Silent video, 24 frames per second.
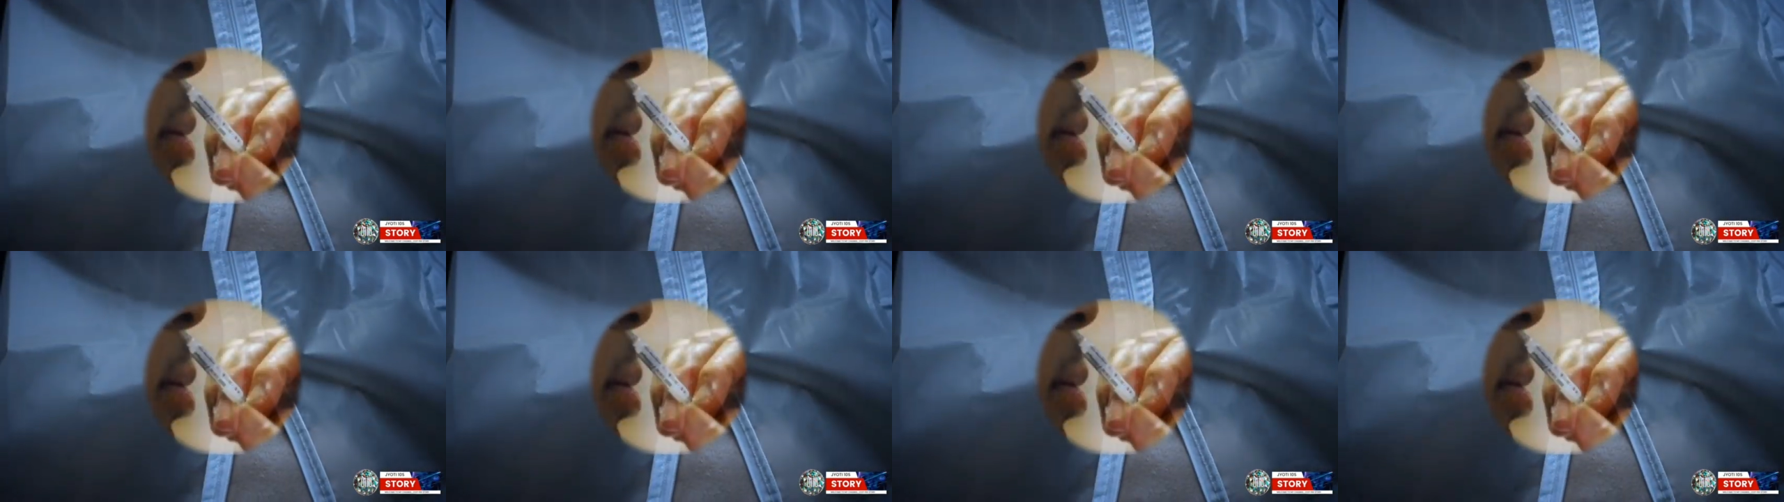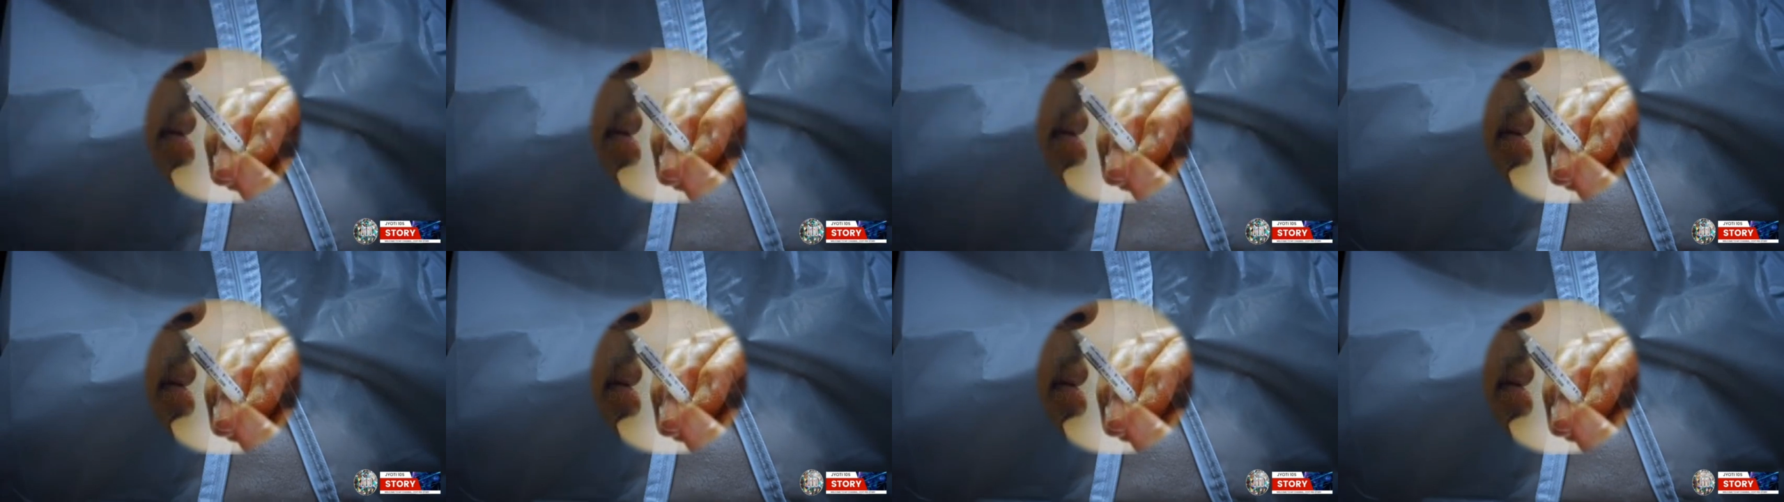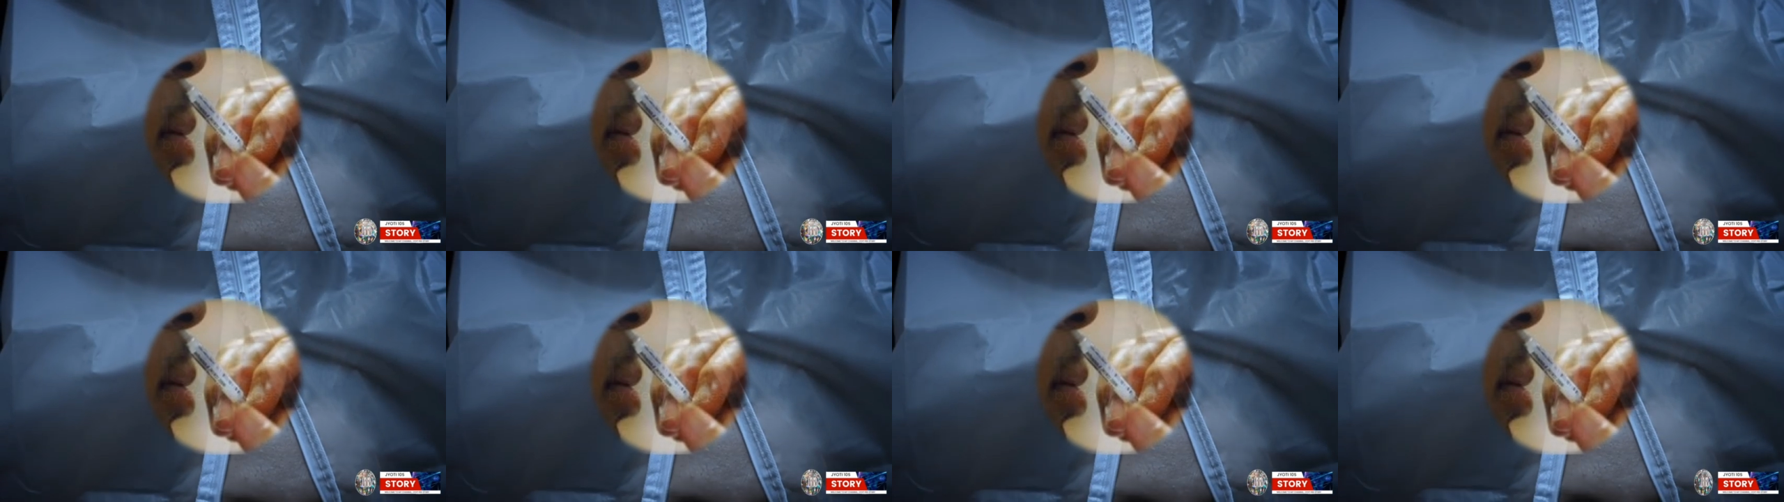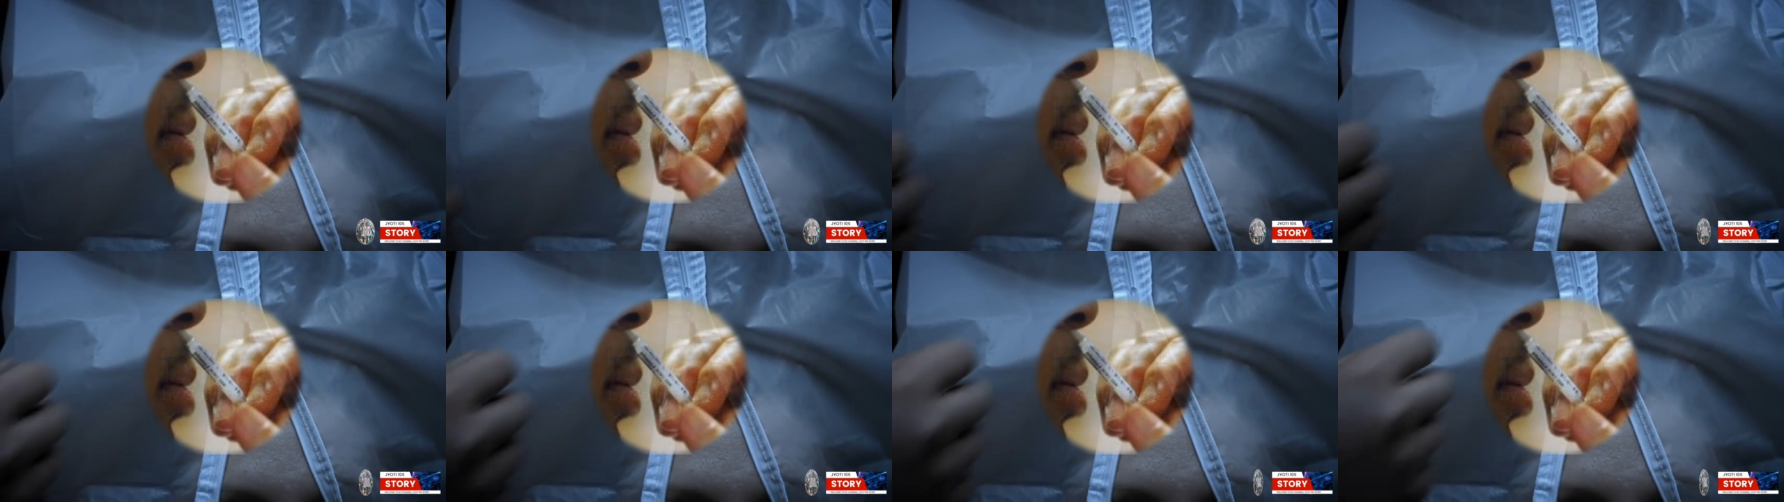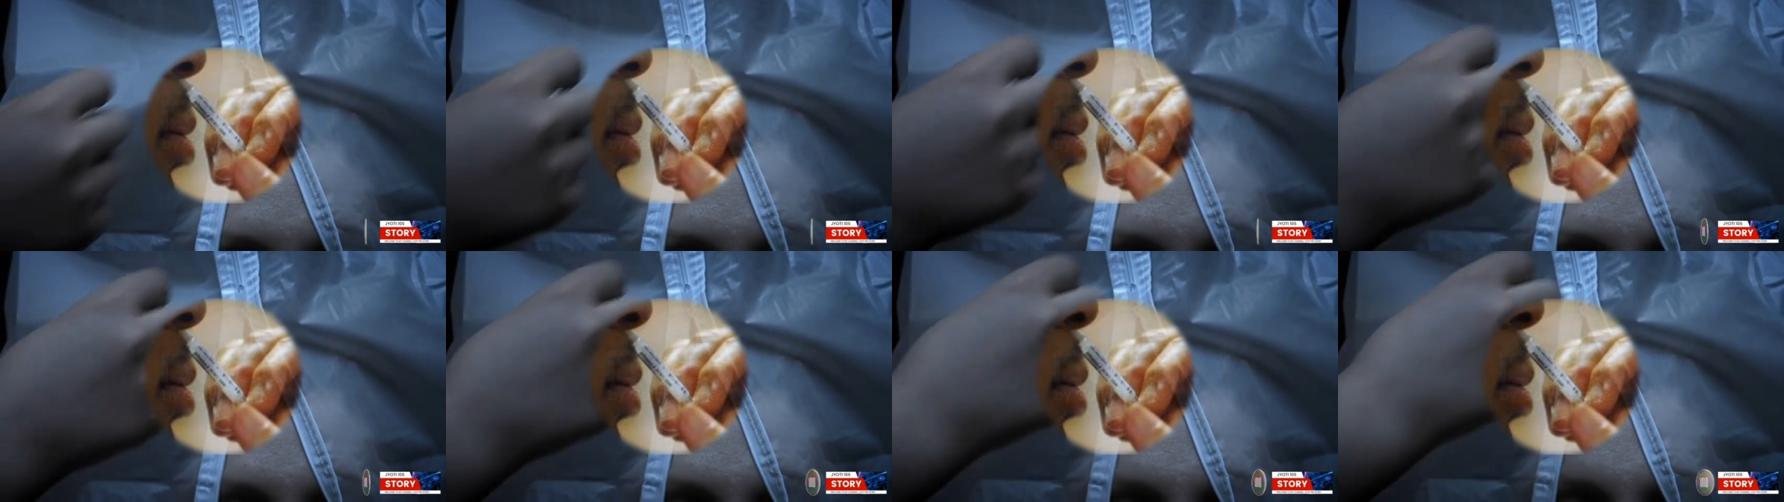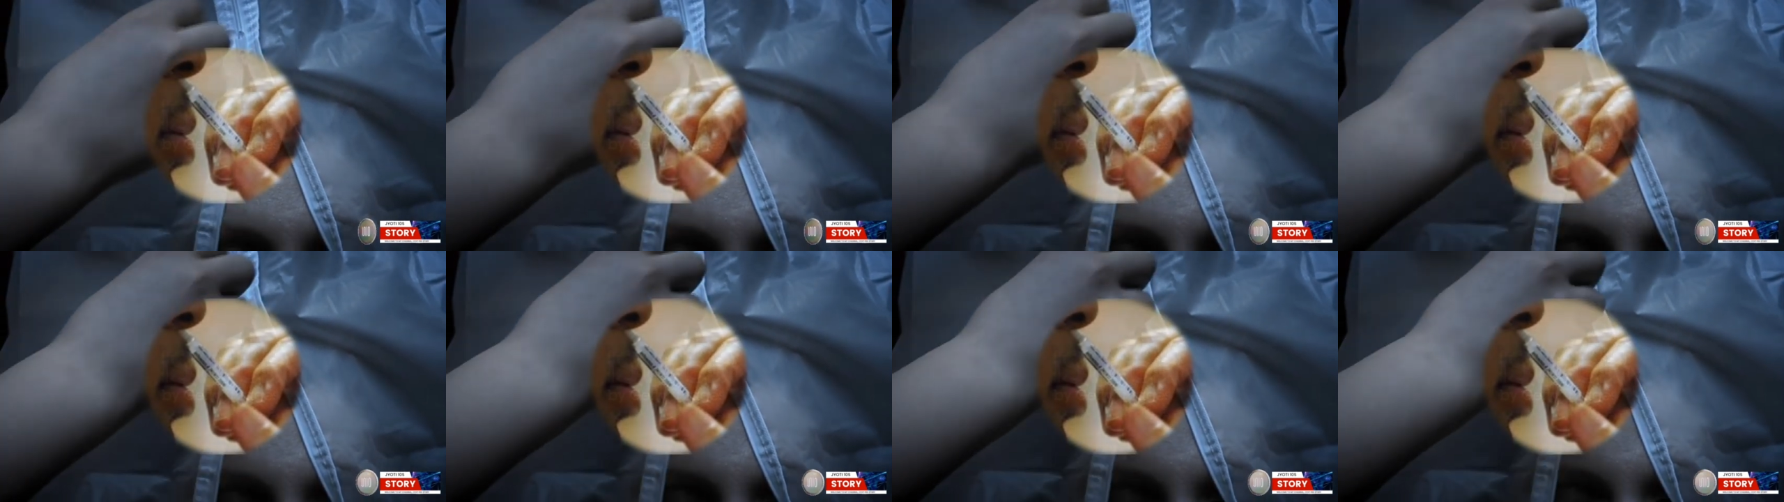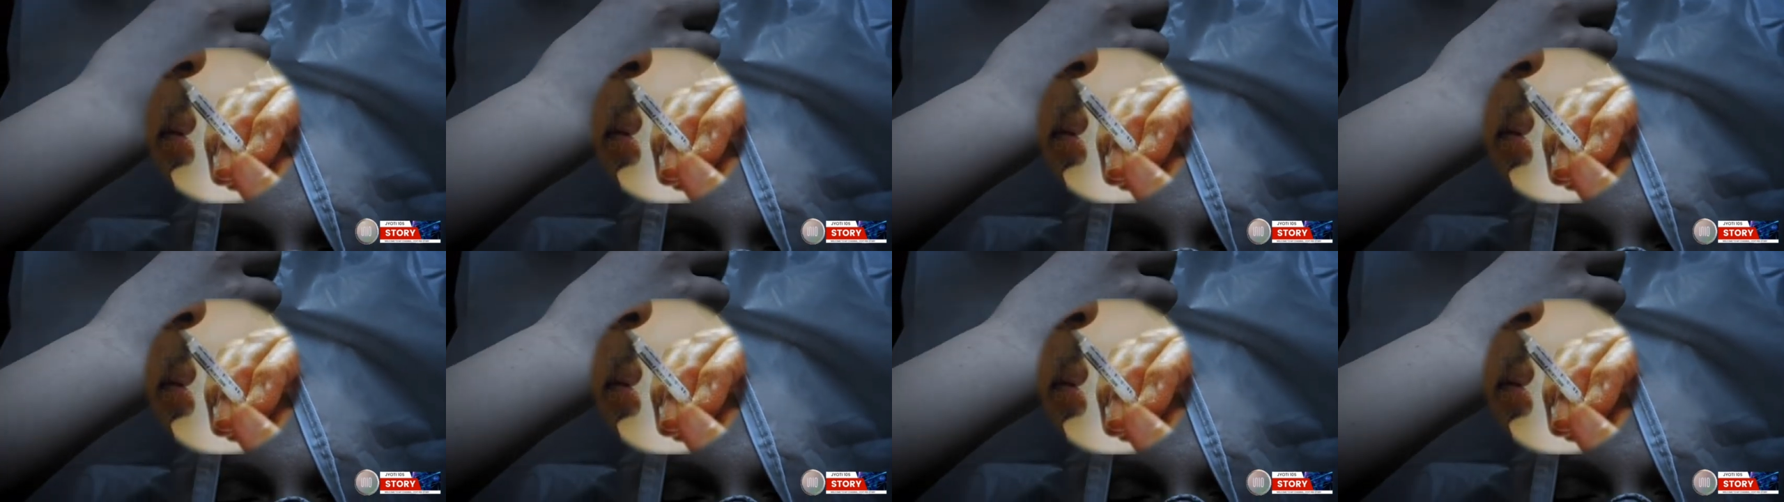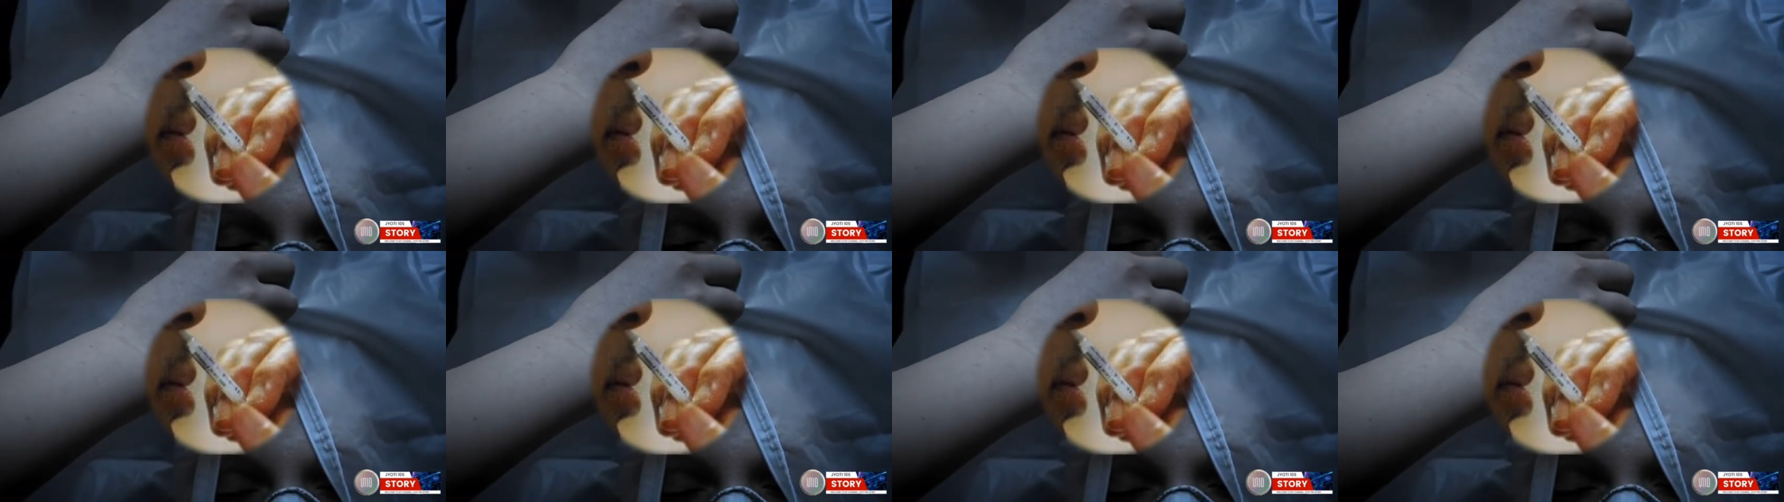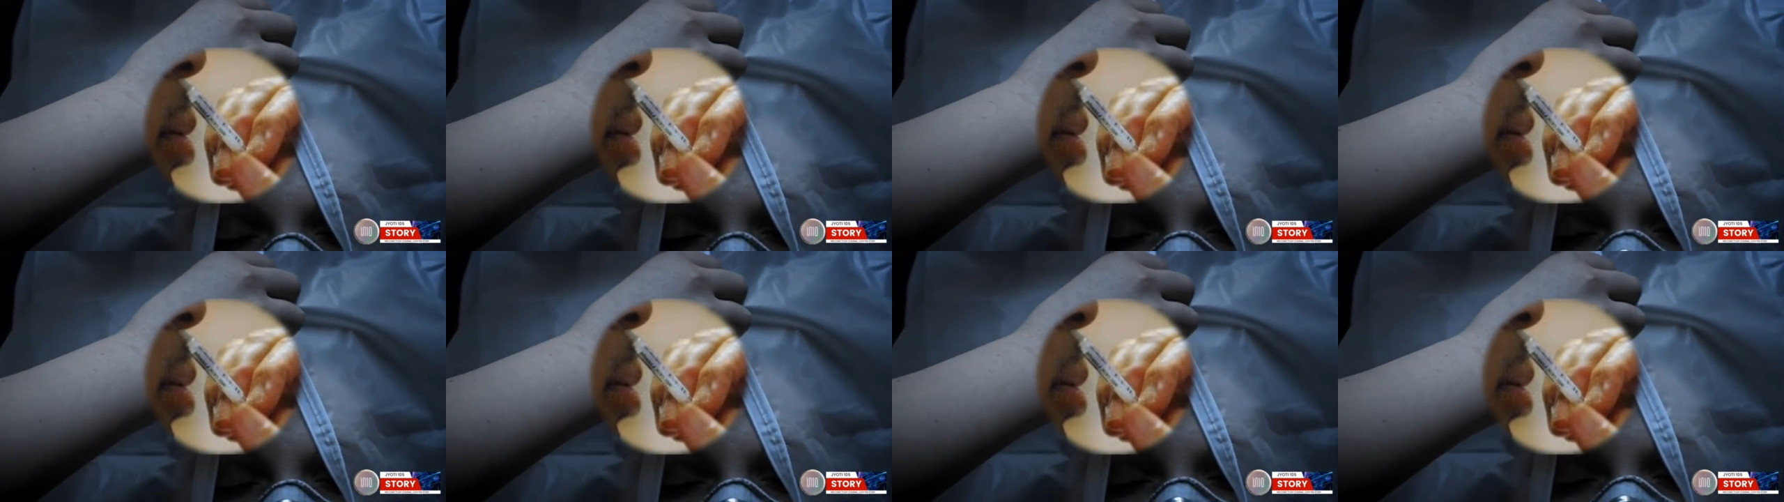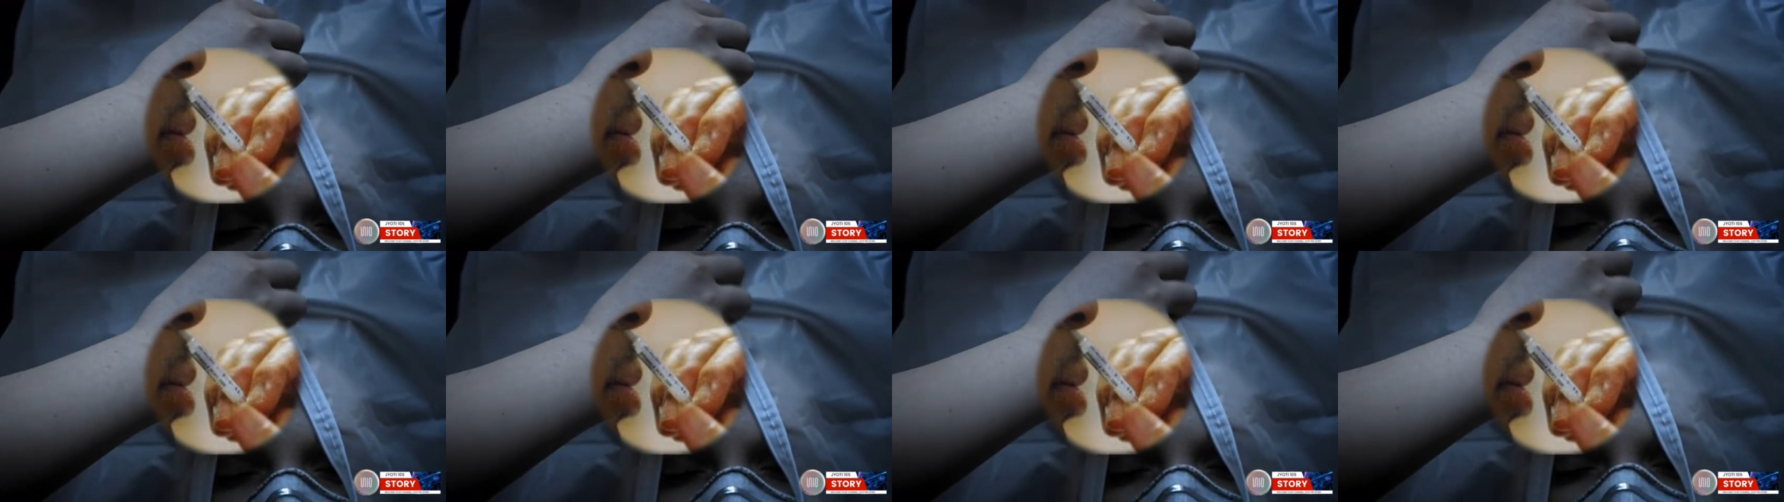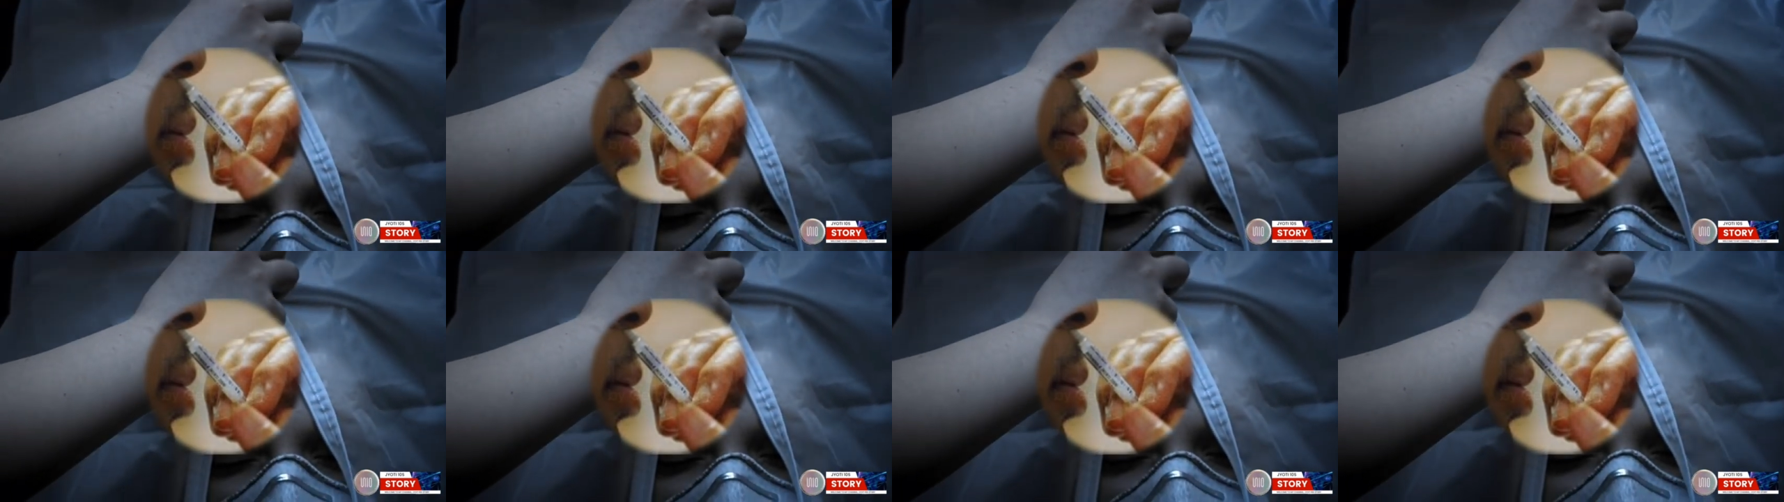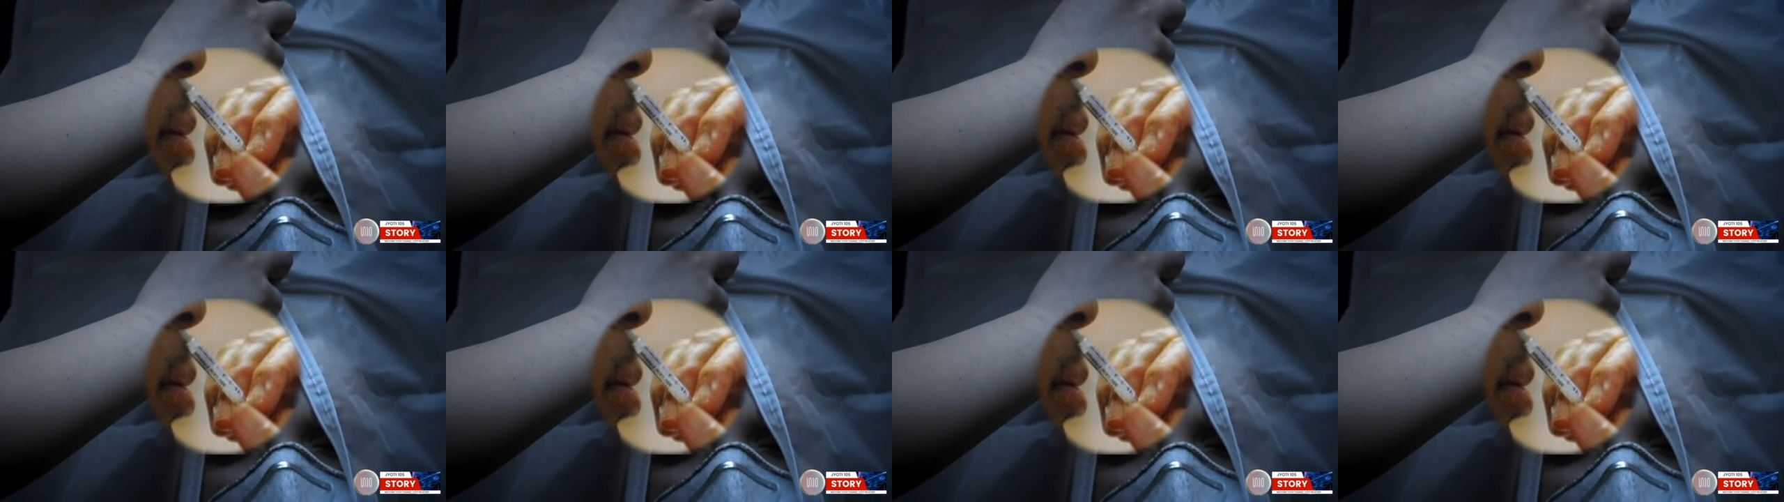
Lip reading: (no speaker visible)